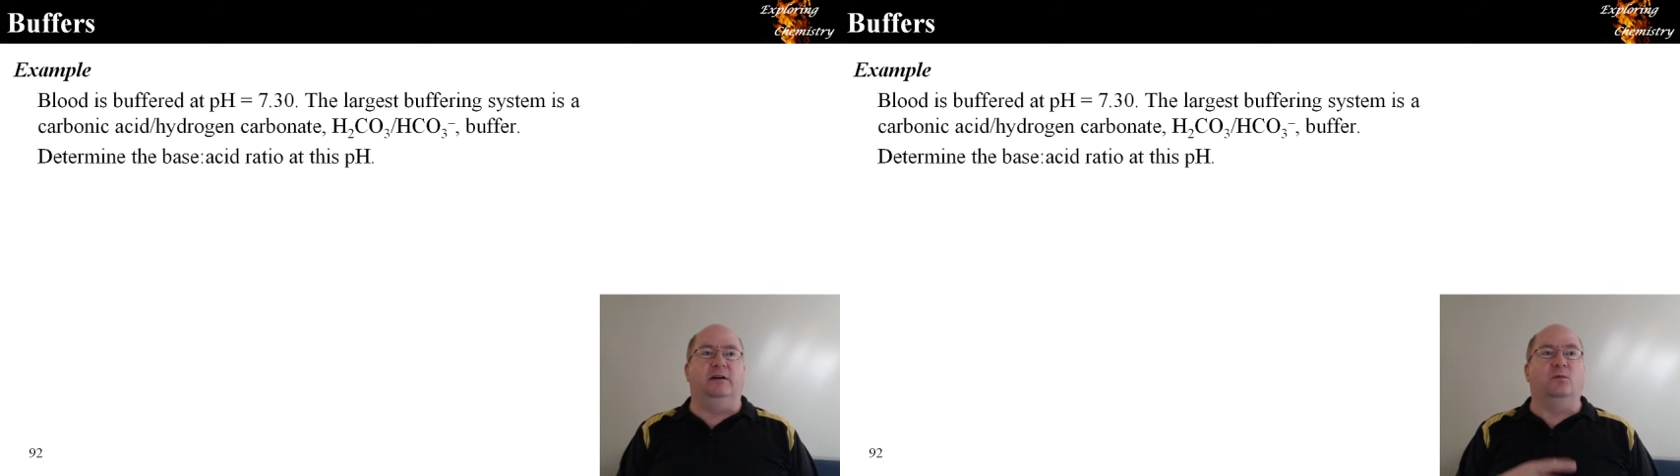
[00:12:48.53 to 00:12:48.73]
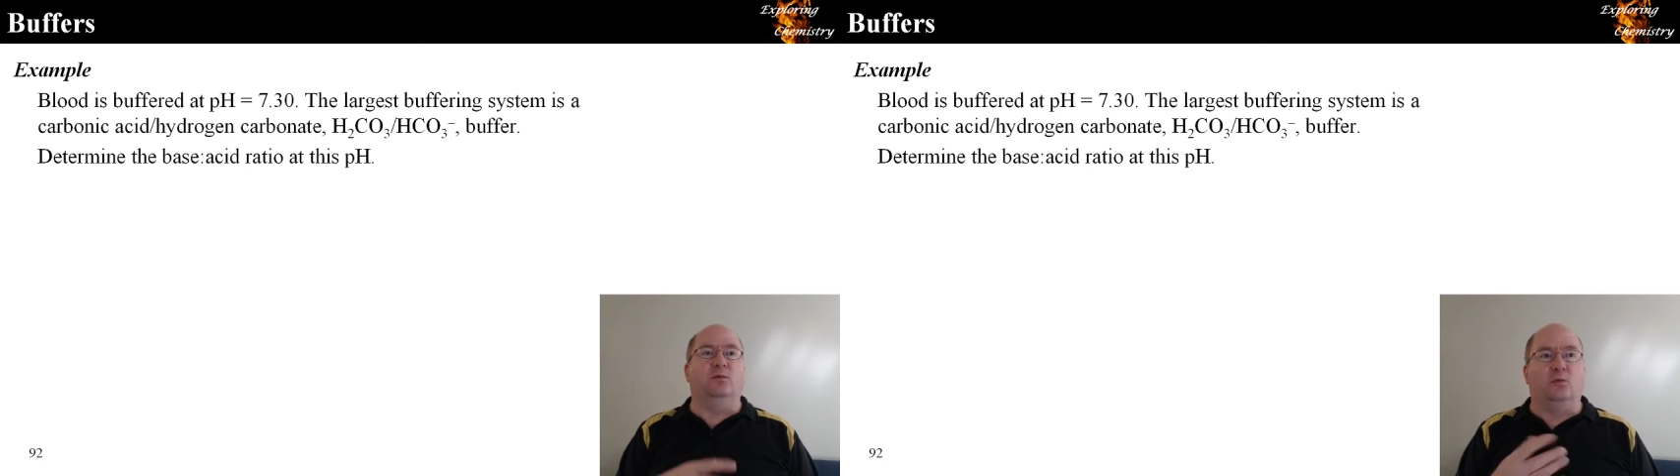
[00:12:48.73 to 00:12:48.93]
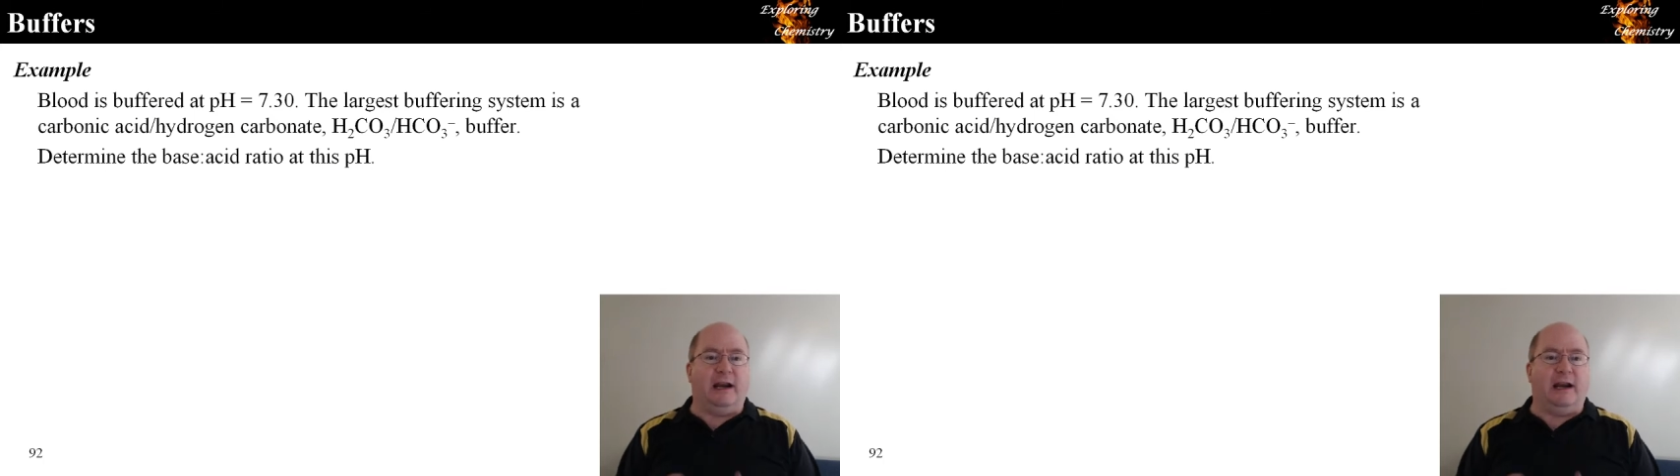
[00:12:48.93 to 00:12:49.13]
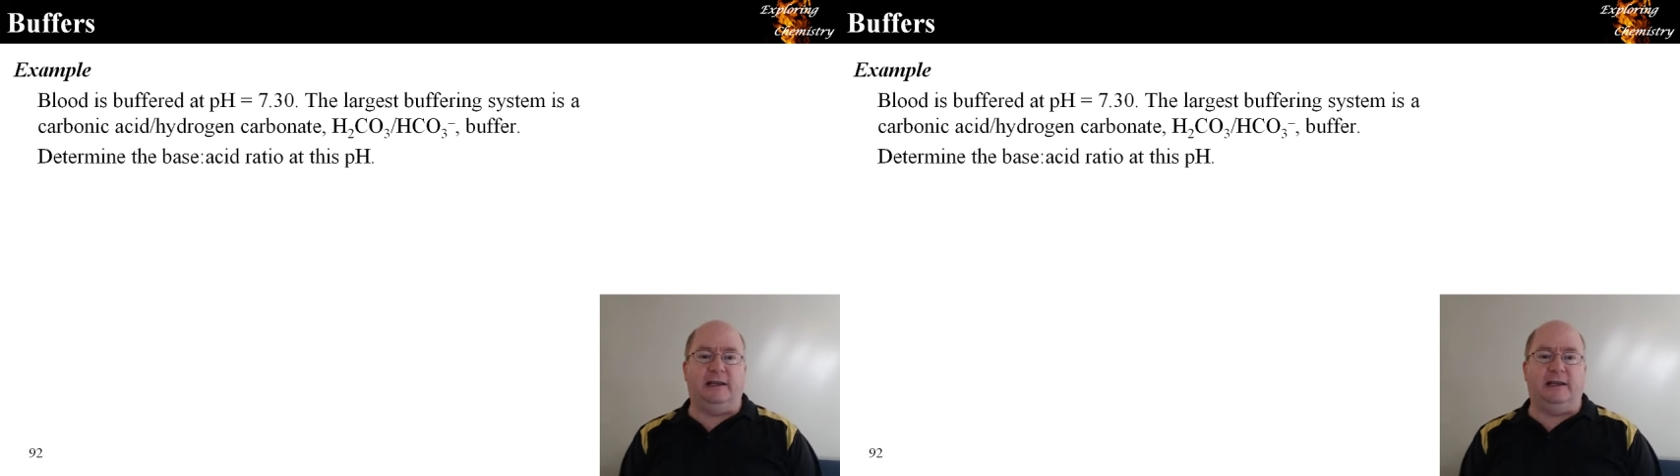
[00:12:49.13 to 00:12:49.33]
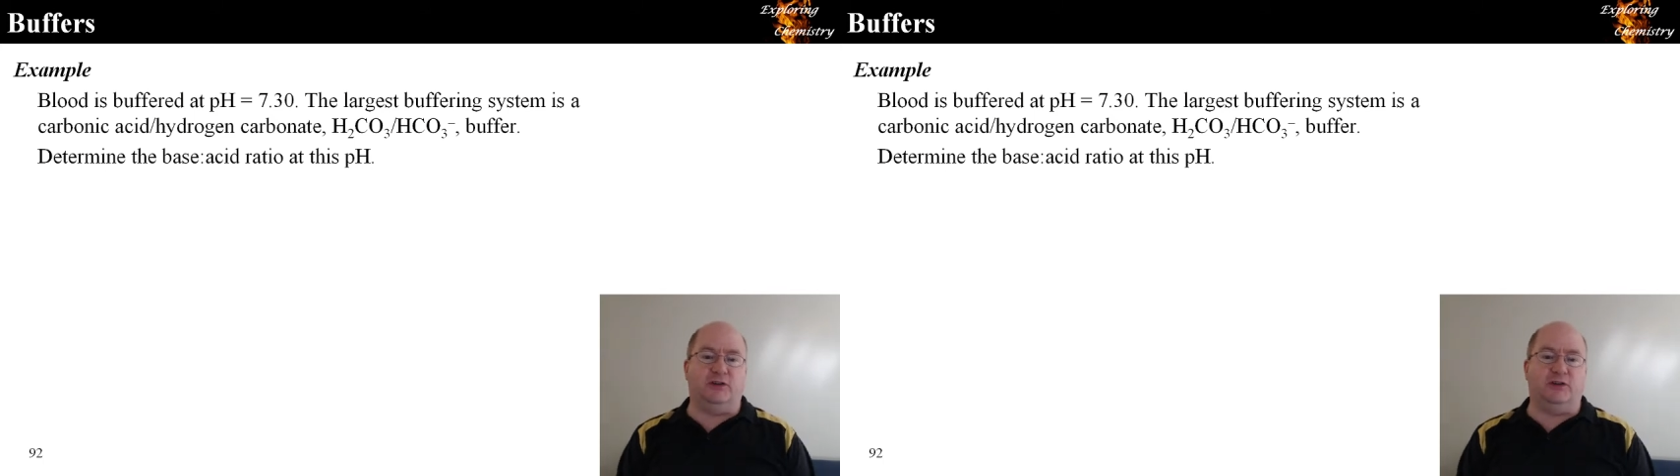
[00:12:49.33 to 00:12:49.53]

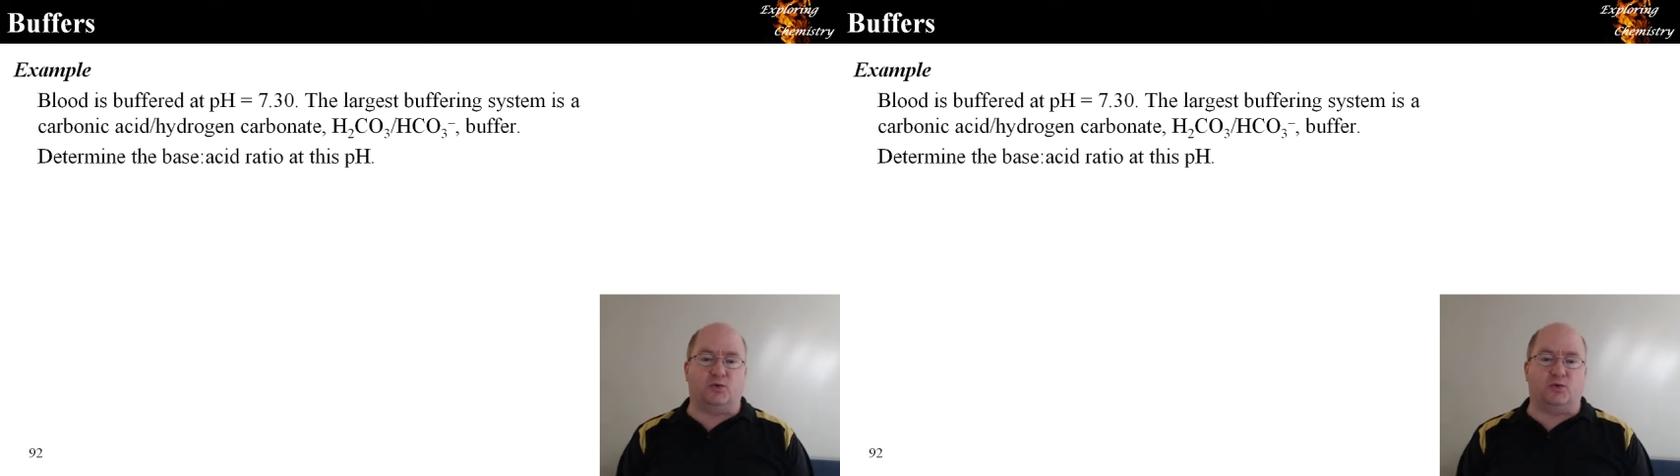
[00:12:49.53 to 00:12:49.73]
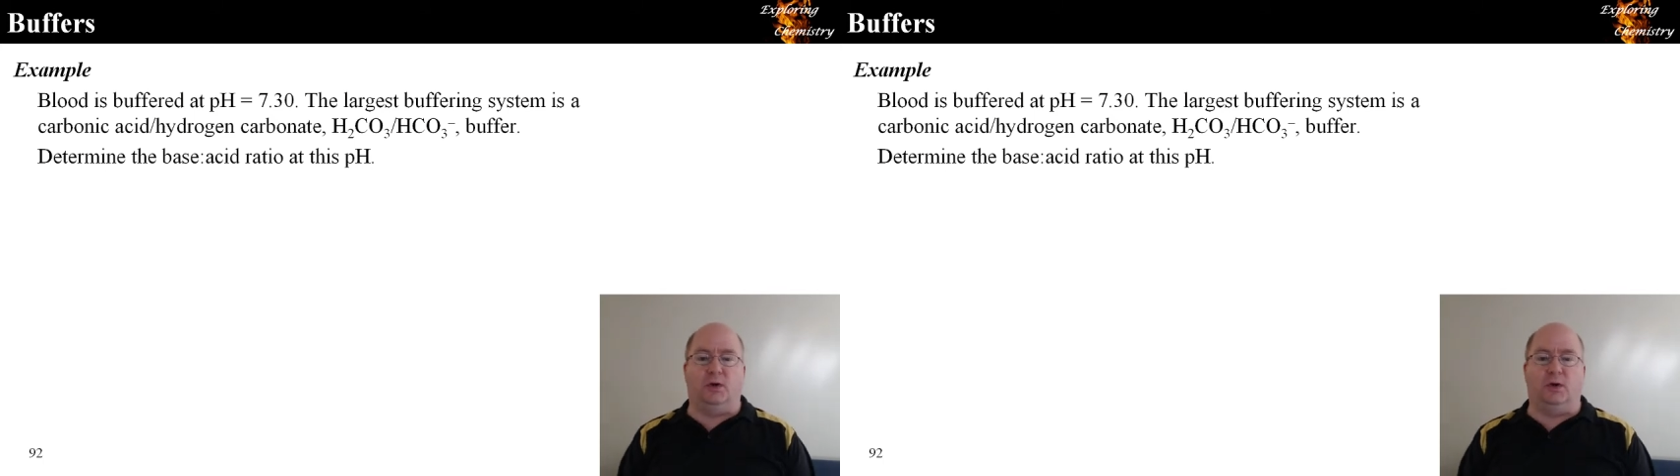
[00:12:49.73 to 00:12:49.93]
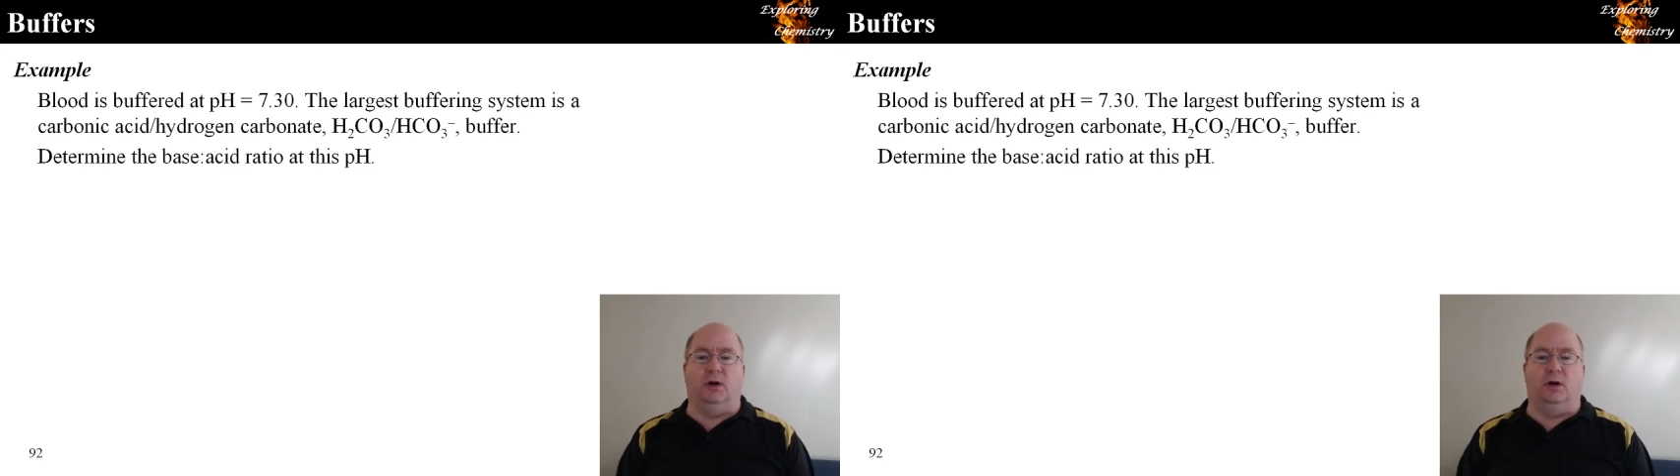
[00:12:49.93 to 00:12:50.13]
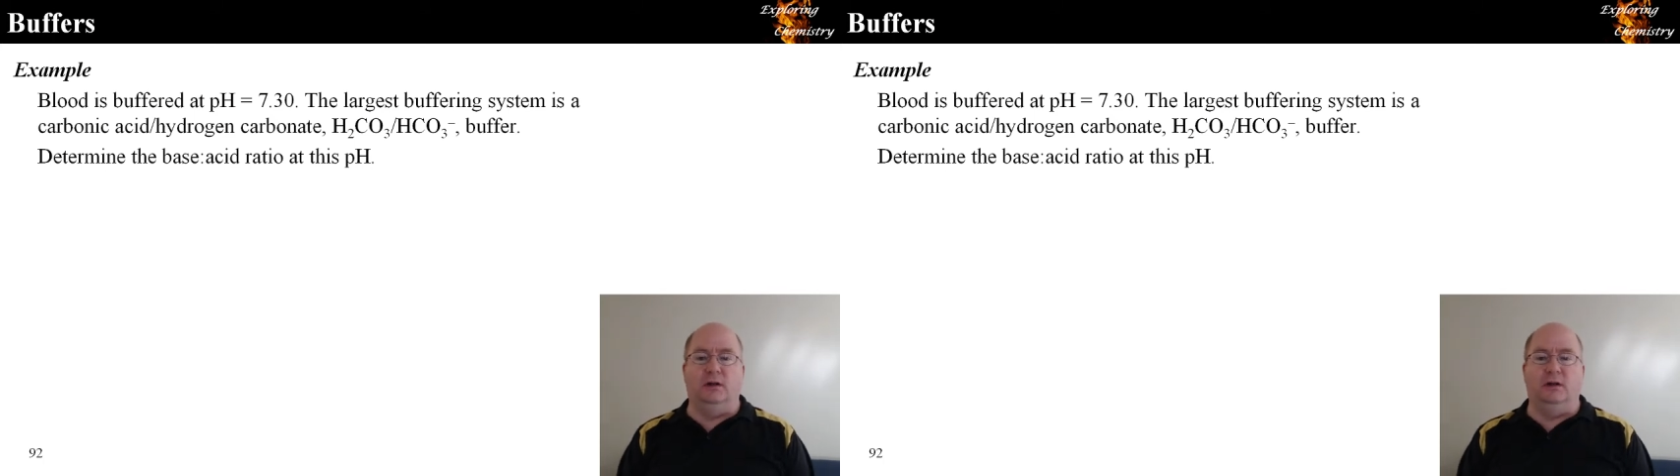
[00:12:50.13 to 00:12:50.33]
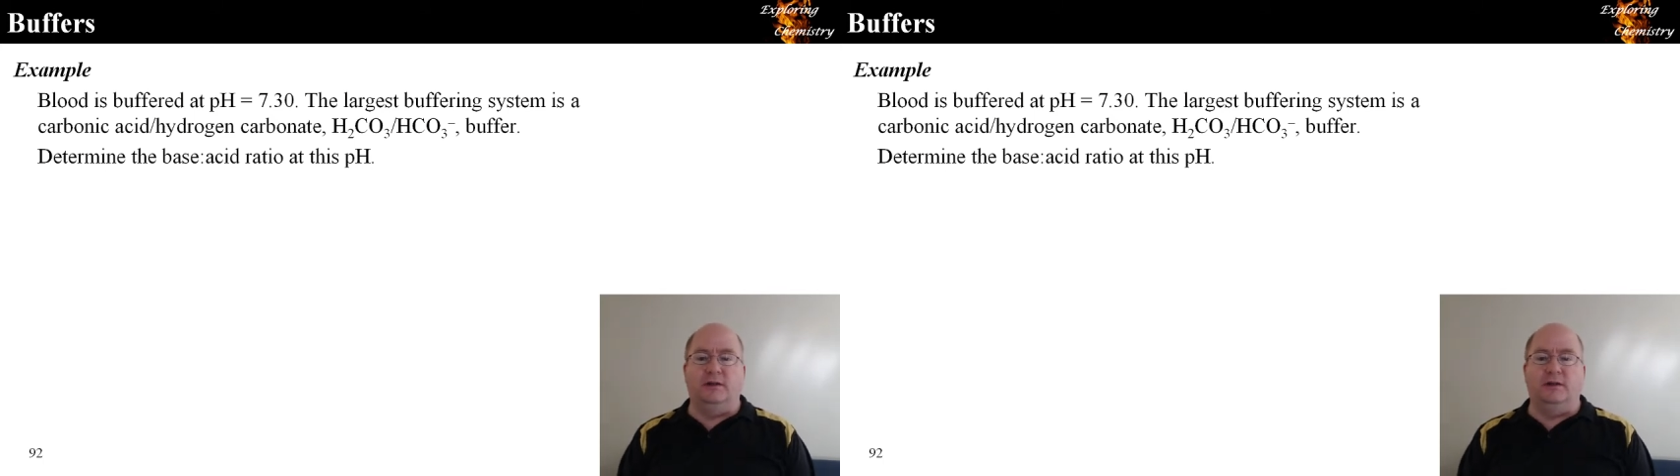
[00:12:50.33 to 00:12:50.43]
readily control